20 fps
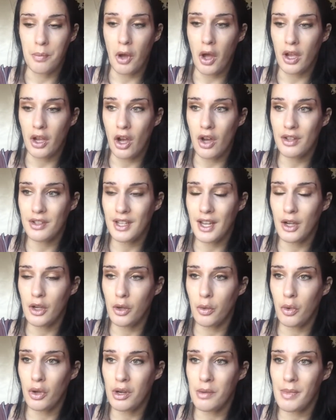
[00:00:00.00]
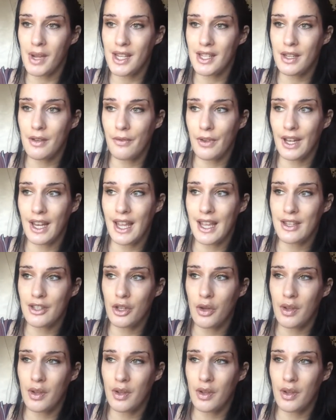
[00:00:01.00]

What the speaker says: But I can't tell you what an amazing feeling it is,